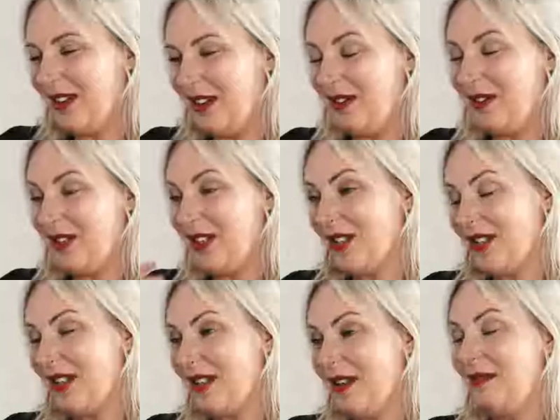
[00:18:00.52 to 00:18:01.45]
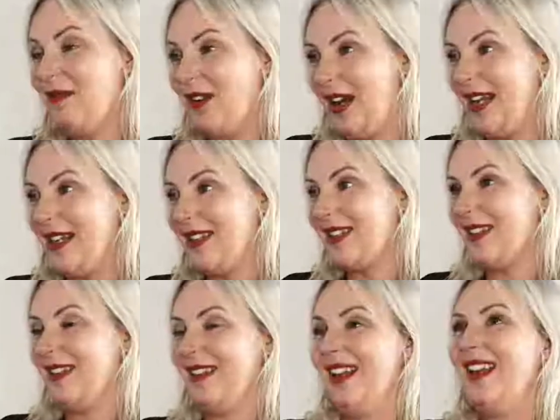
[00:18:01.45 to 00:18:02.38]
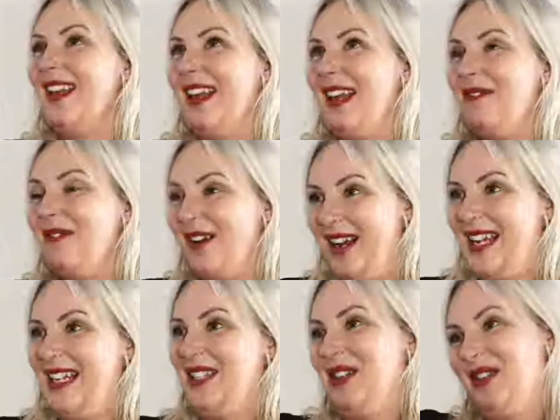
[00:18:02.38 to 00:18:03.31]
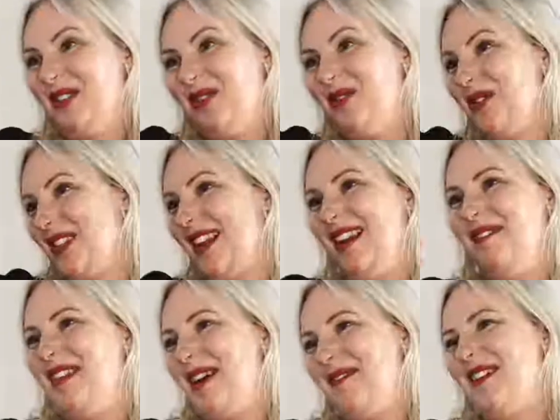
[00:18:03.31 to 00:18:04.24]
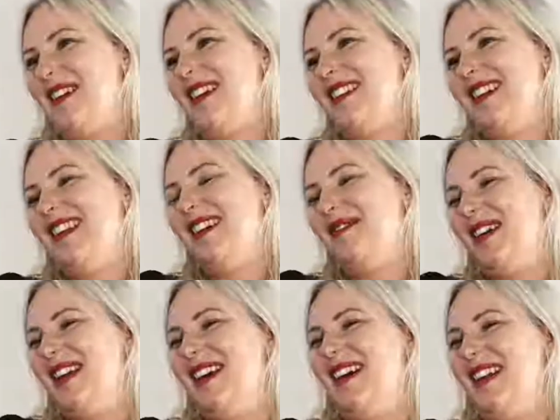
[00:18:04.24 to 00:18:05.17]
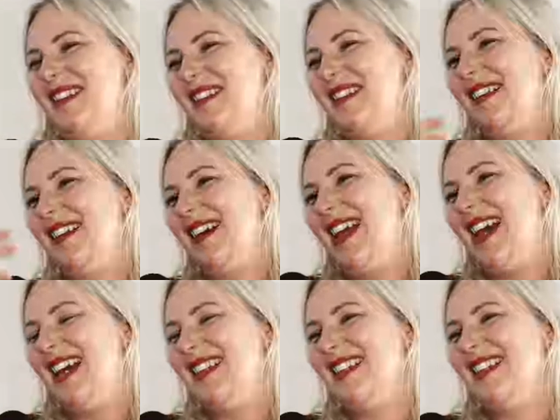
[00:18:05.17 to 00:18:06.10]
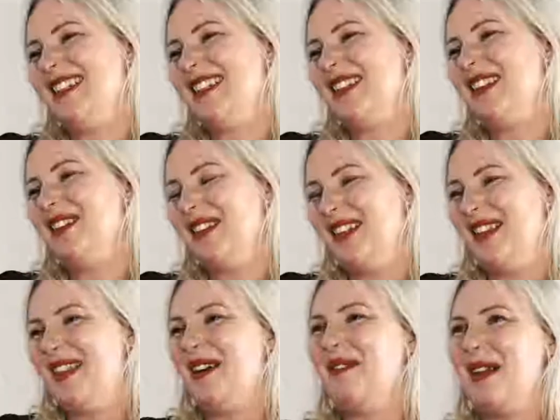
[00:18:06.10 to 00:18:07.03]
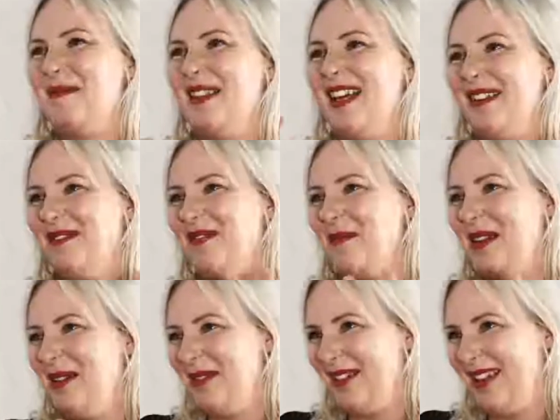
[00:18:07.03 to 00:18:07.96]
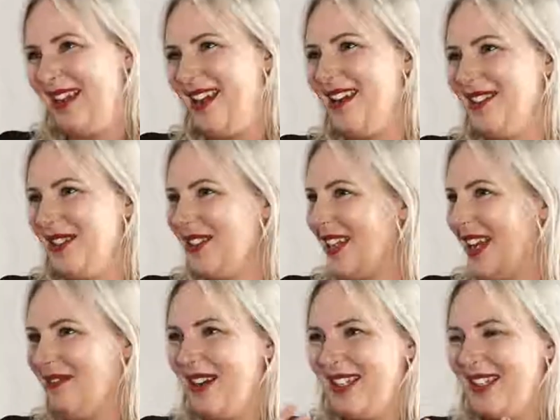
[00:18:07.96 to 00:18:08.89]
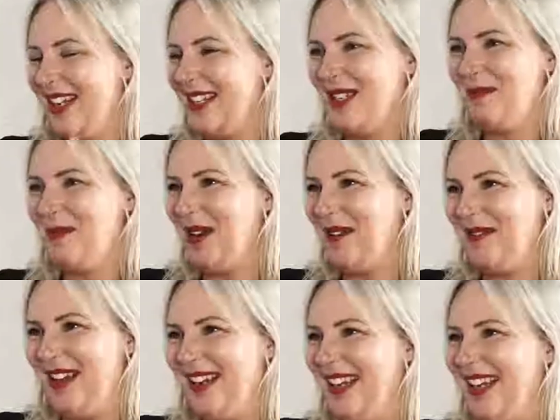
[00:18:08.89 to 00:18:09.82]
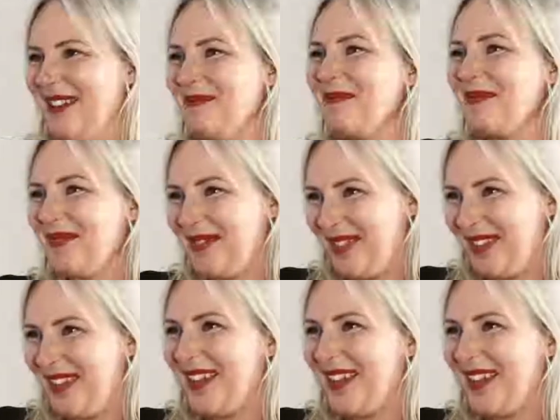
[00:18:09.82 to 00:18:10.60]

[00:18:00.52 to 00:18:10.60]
you know just invite invite source i love that word i love i i I hadn't looked at it that way, but that for me, when I heard you say it, resonated perfectly. Oh, nice